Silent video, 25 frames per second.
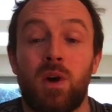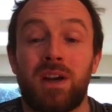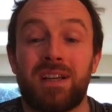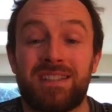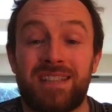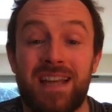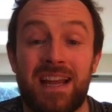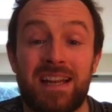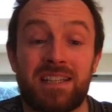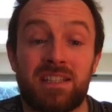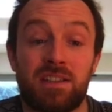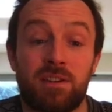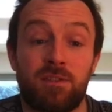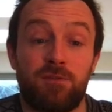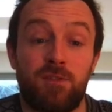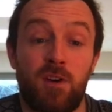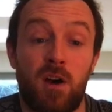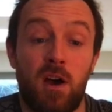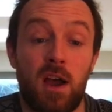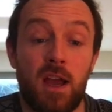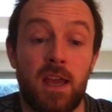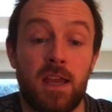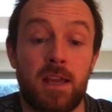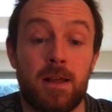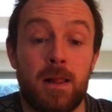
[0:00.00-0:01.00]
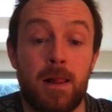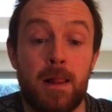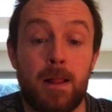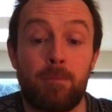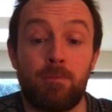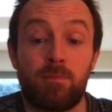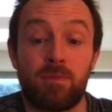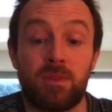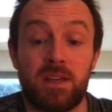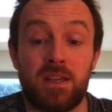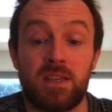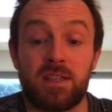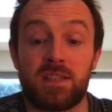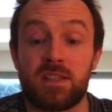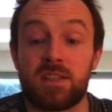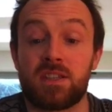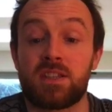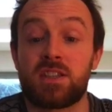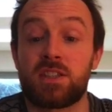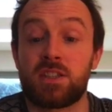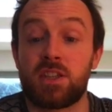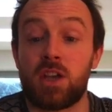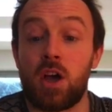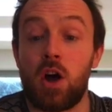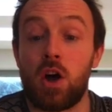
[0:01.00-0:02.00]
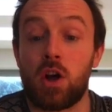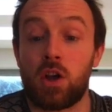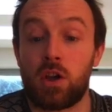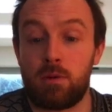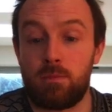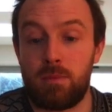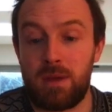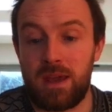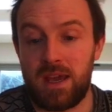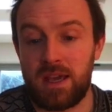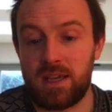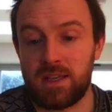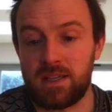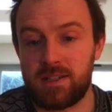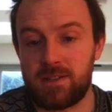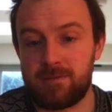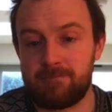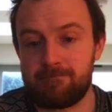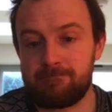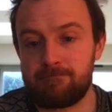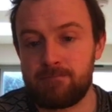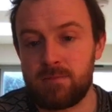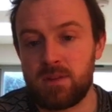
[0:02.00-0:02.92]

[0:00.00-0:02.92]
identify these sarcomeres.